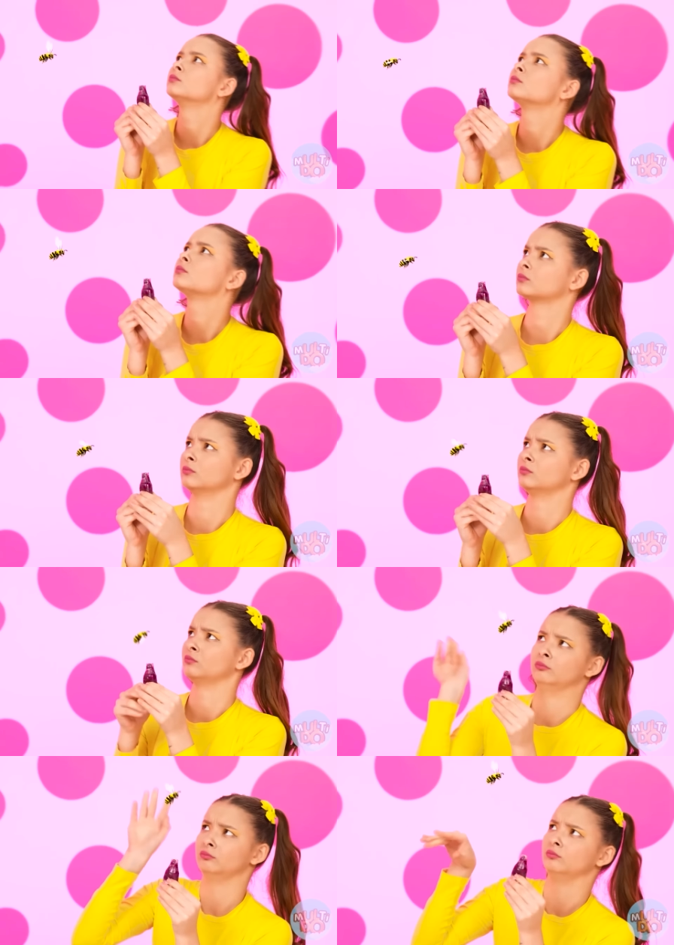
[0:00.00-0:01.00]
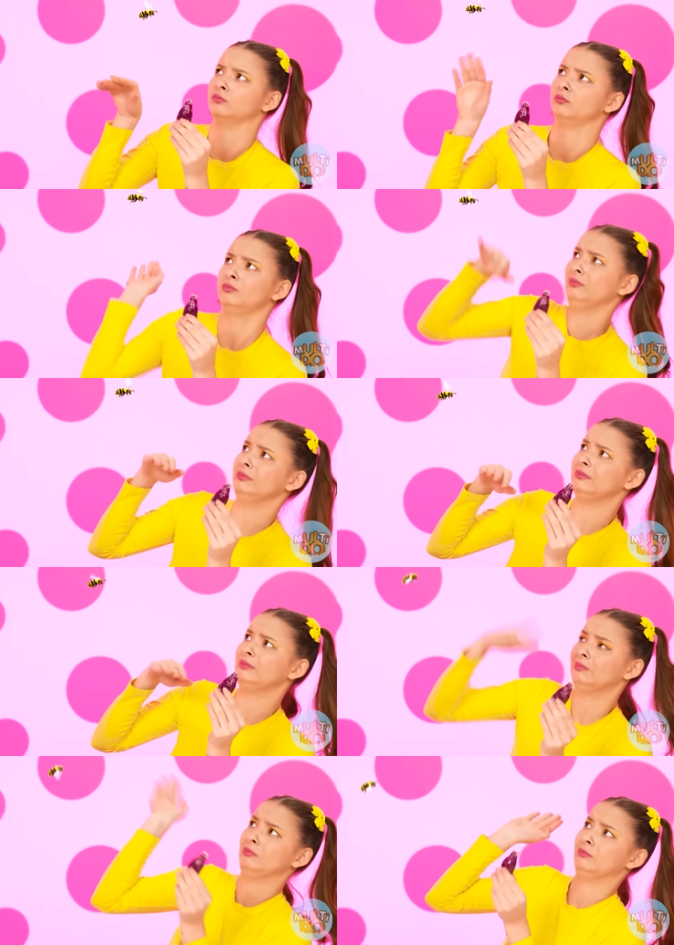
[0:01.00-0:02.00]
What do you want, Bee? Fly
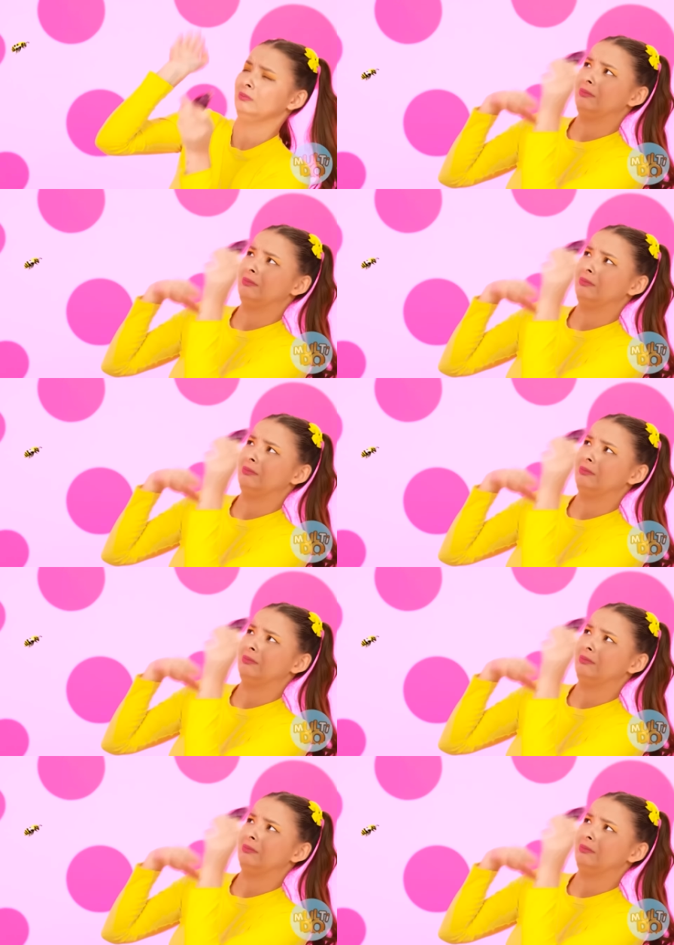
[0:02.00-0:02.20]
away.